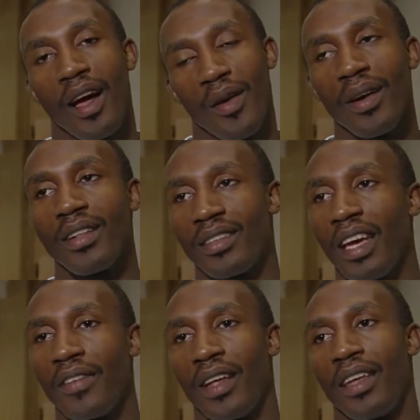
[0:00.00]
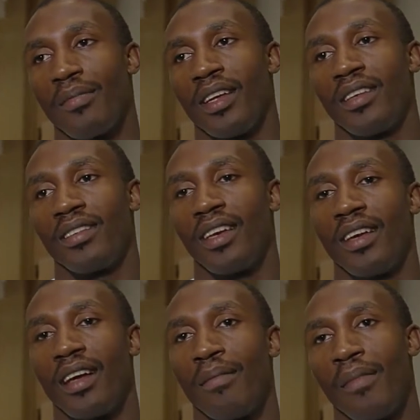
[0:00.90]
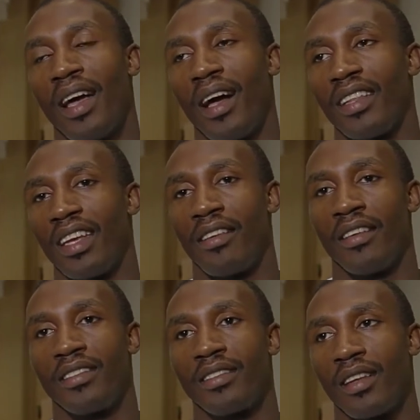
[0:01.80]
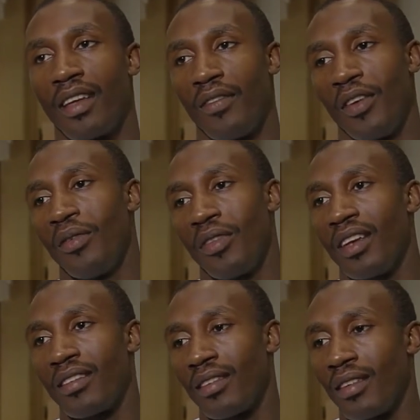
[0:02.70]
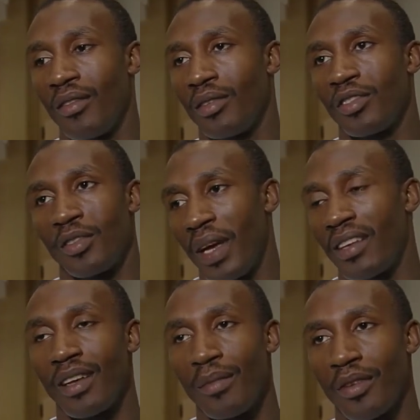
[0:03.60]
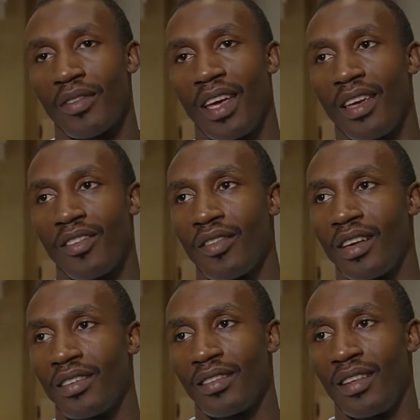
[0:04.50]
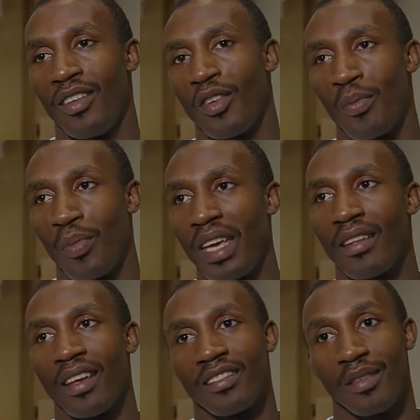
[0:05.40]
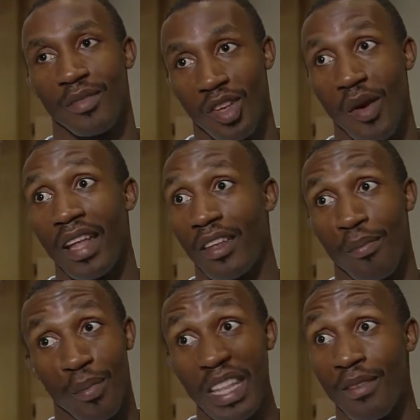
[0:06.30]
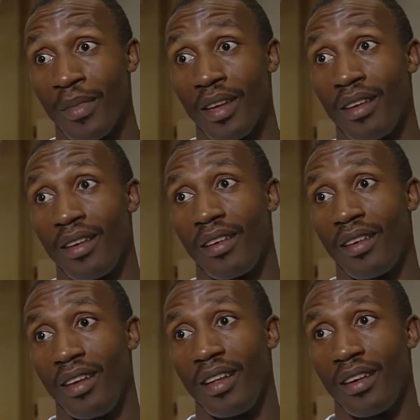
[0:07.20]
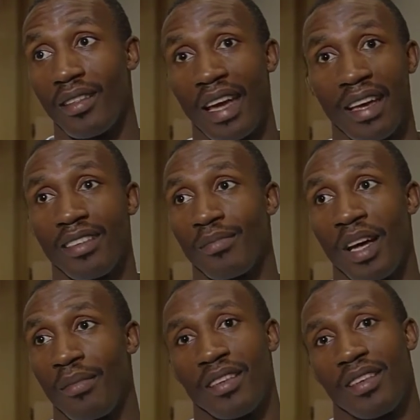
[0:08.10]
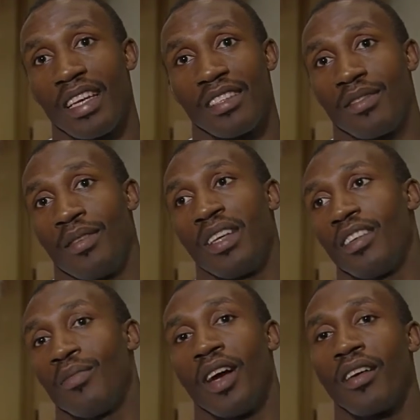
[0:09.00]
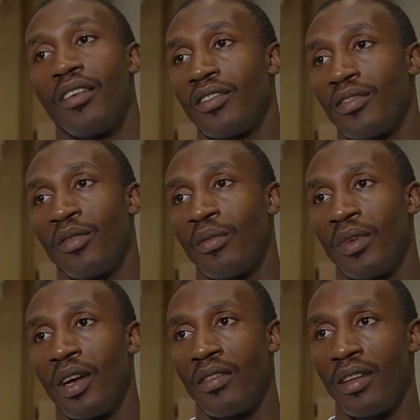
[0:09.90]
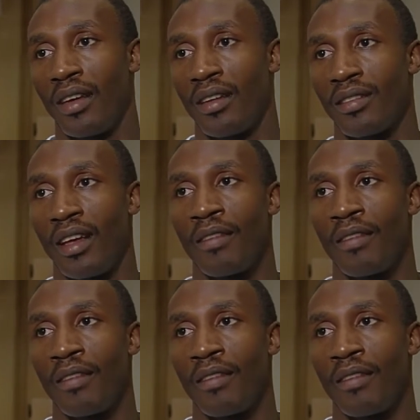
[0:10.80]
Well, definitely, but you see, my idea is if you think or suspect someone of taking drugs and you're competing against them, just go out there and beat them. Mm. You know, that is my message. That's the message my coach has taught me over the years.